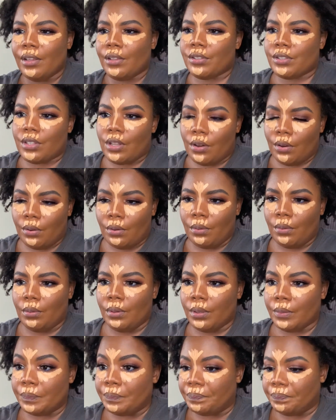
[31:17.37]
So
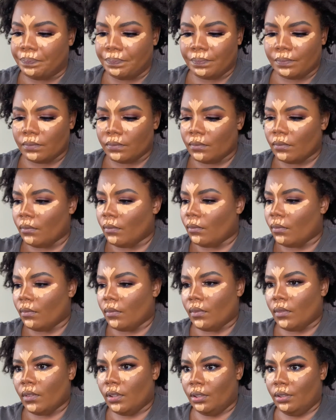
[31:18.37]

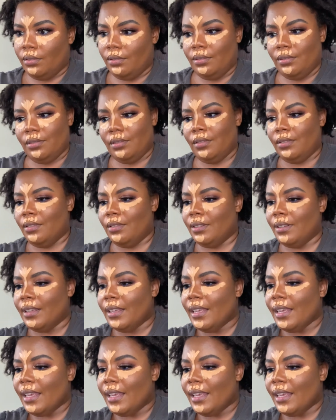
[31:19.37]
it